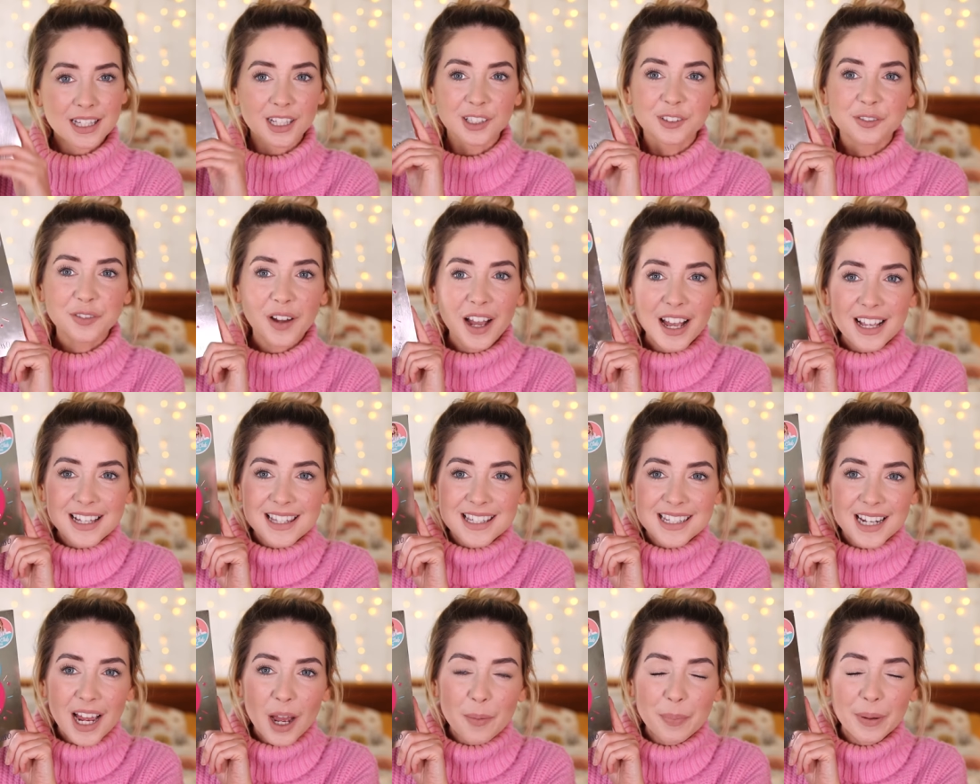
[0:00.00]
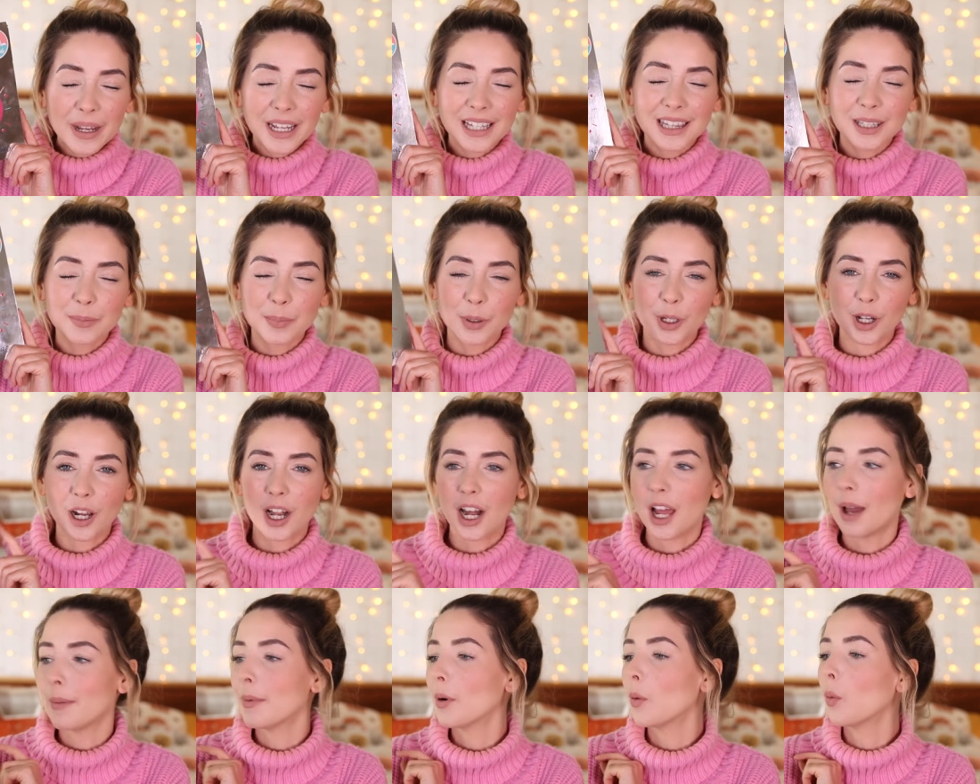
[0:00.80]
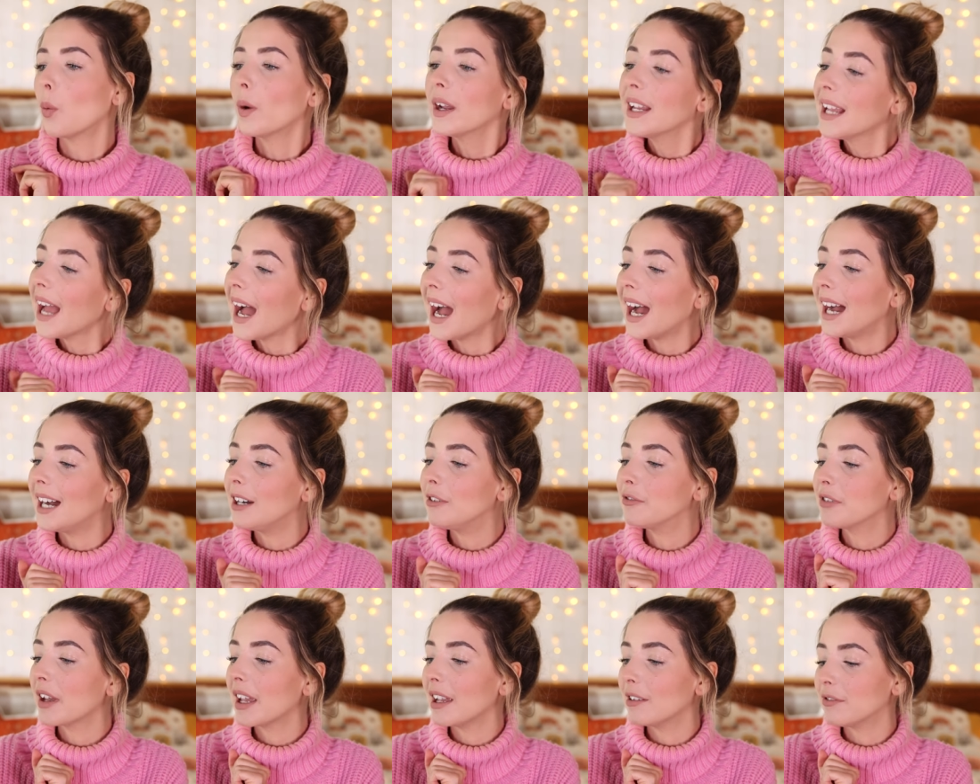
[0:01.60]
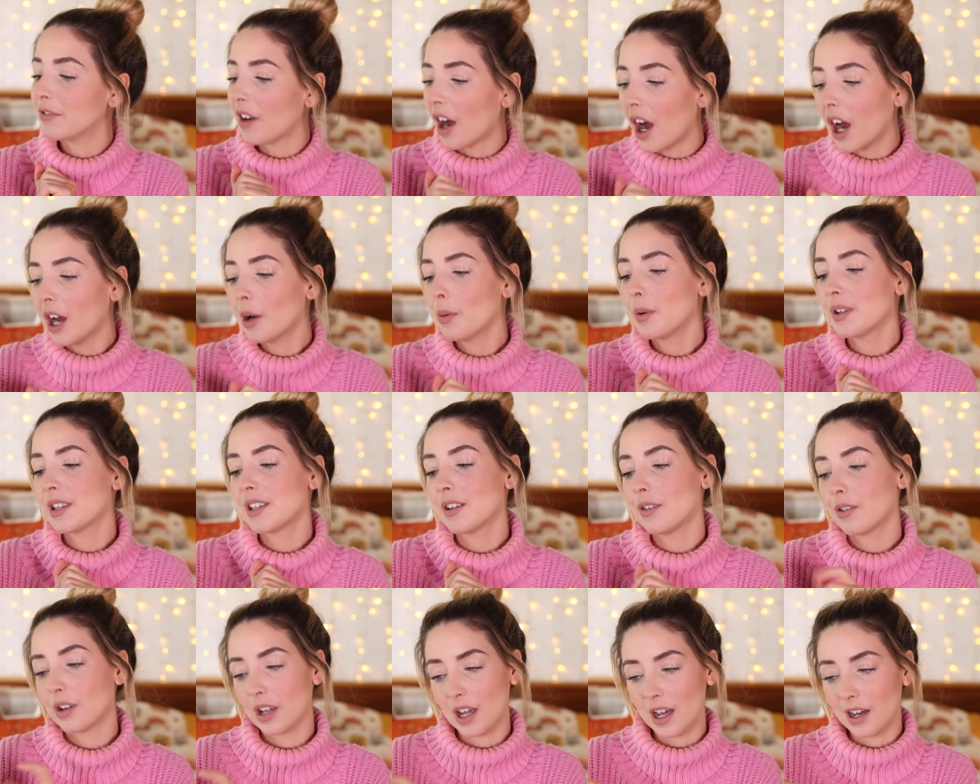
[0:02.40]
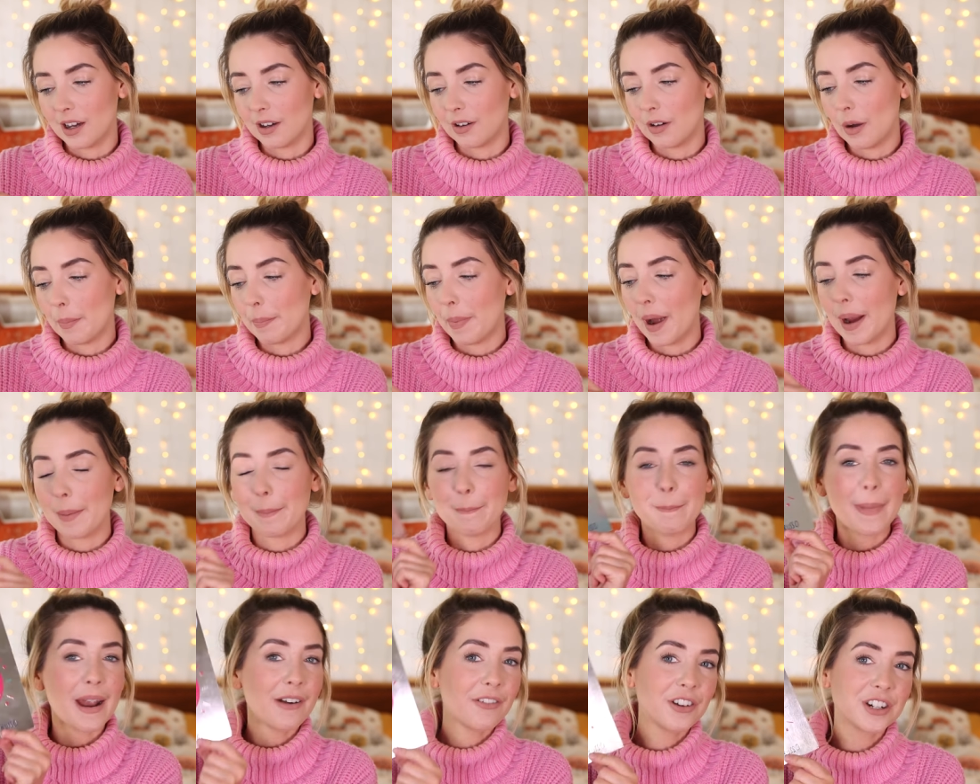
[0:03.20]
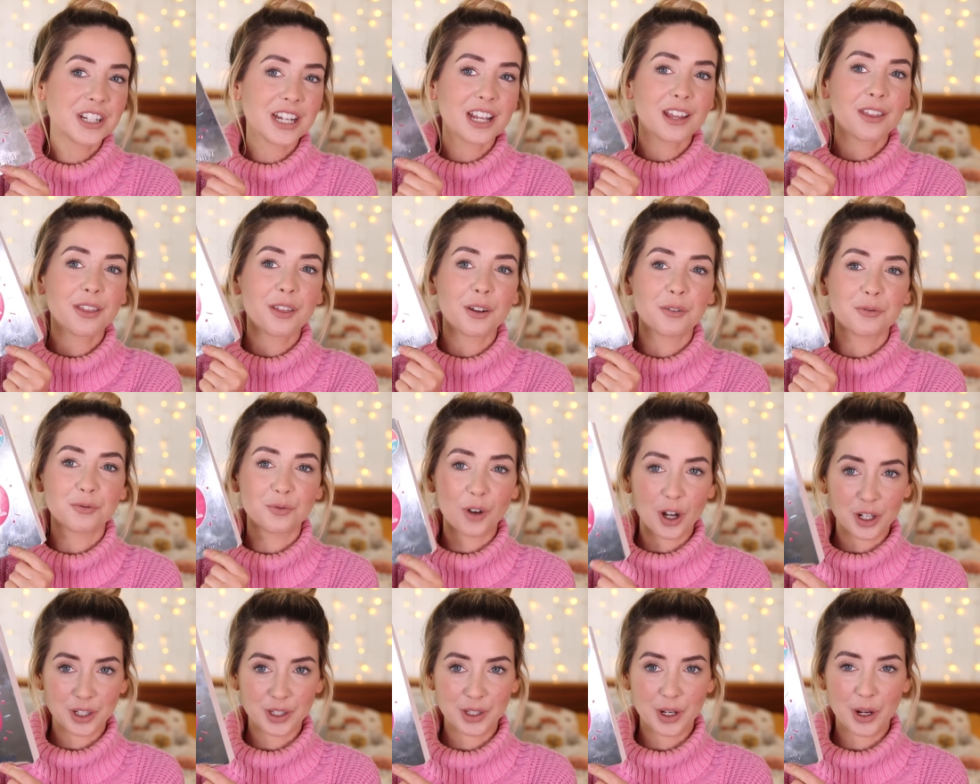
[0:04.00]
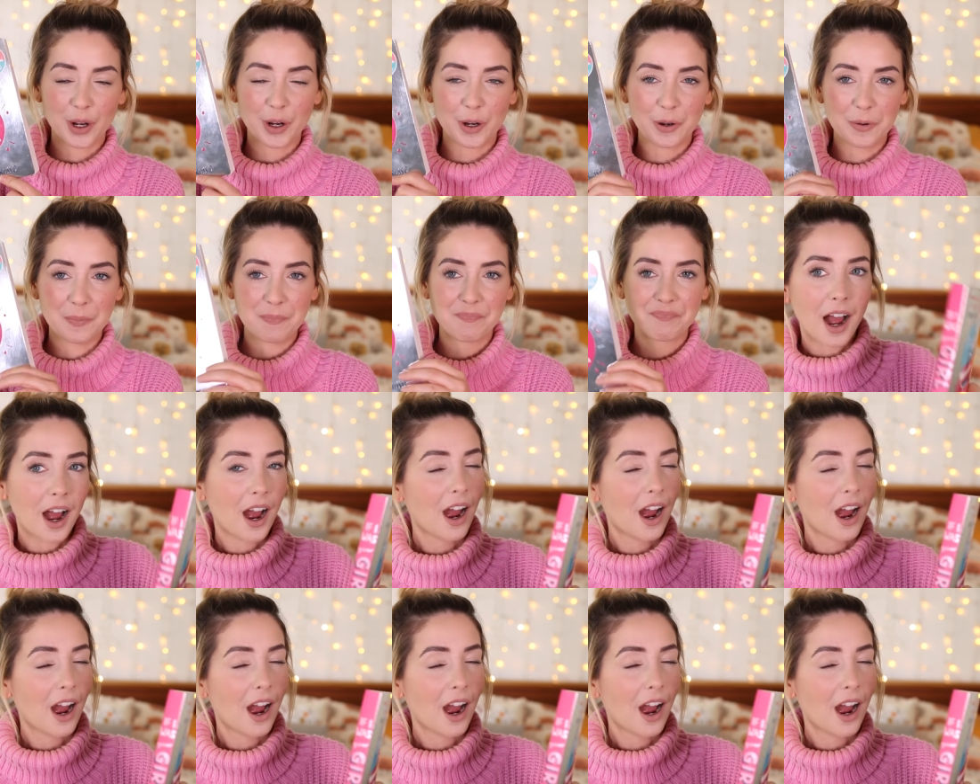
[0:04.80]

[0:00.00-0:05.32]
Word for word: So first up in the book club, we have If I Was Your Girl by Meredith Russo.